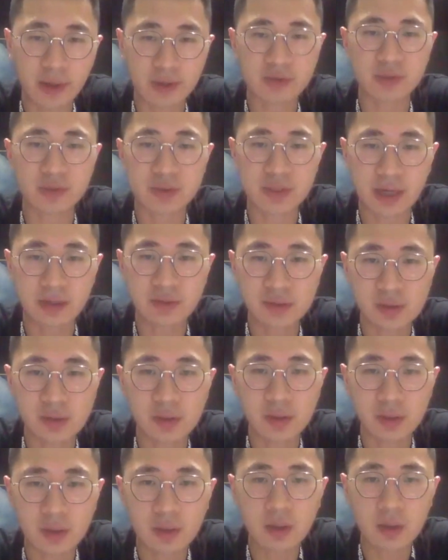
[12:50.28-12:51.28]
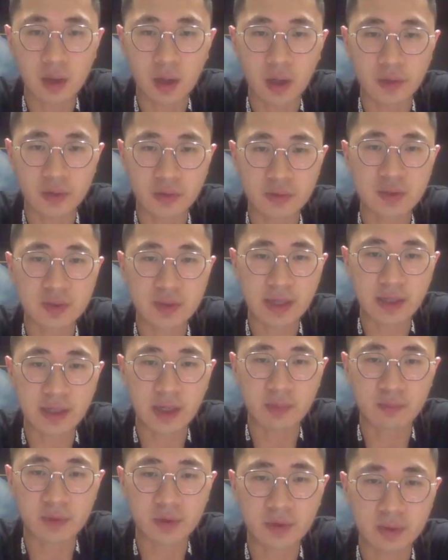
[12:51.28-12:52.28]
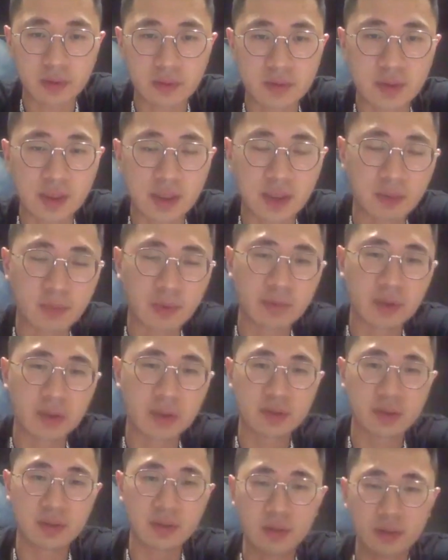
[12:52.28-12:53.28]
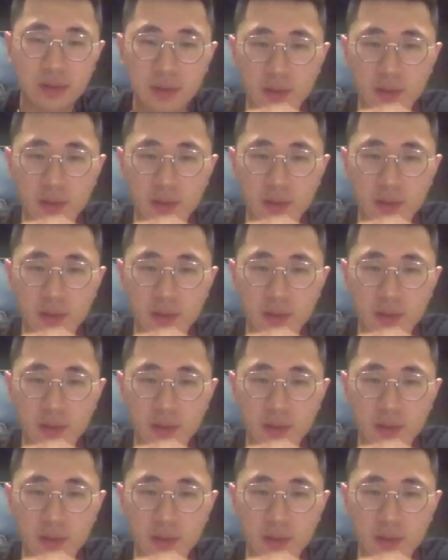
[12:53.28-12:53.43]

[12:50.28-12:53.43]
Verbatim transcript: exercise using that camera, using that ah. capability.